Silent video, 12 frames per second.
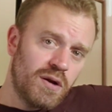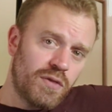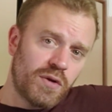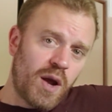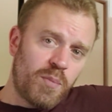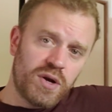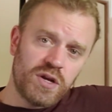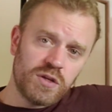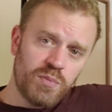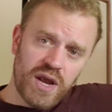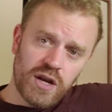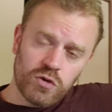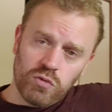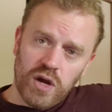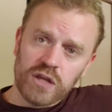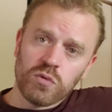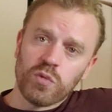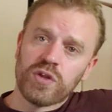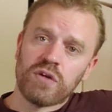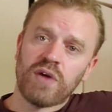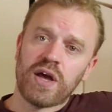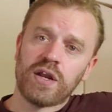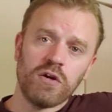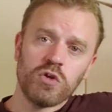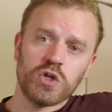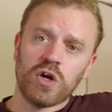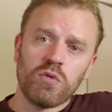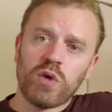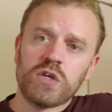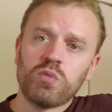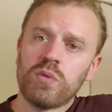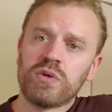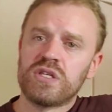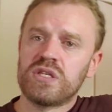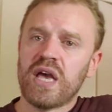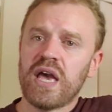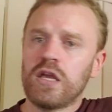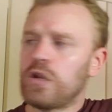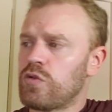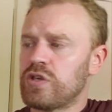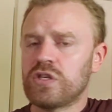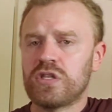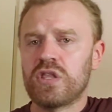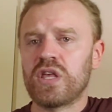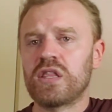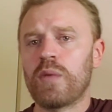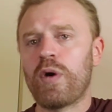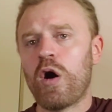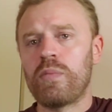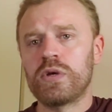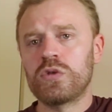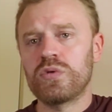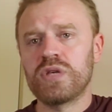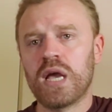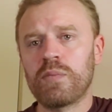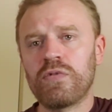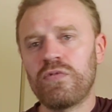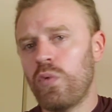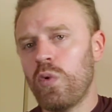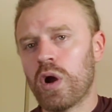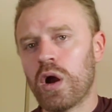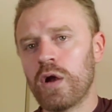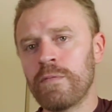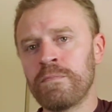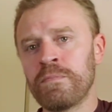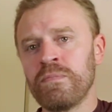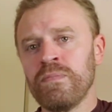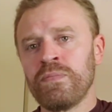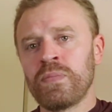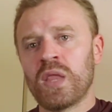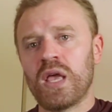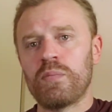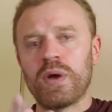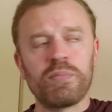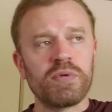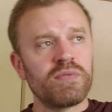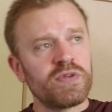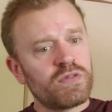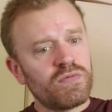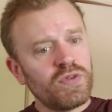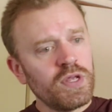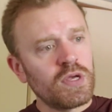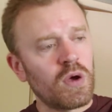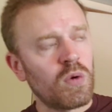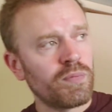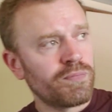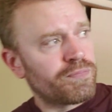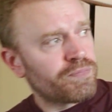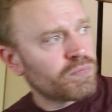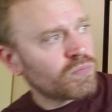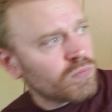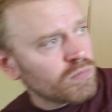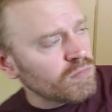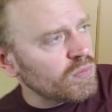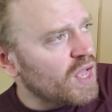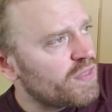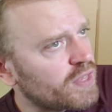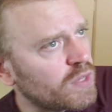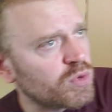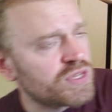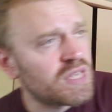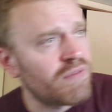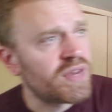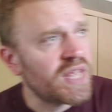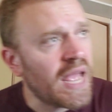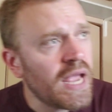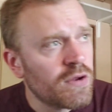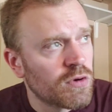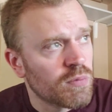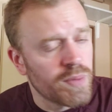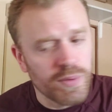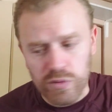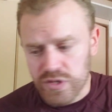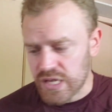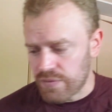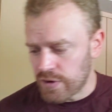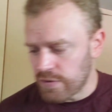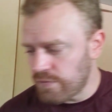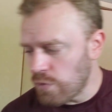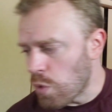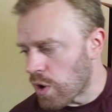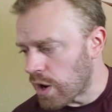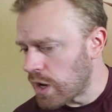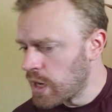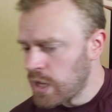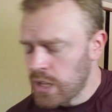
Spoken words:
They're not participating directly with the divine energy. Otherwise, we must say, this is the thing that Palamas was saying before in my previous video. I think it was 78 or maybe it was 74.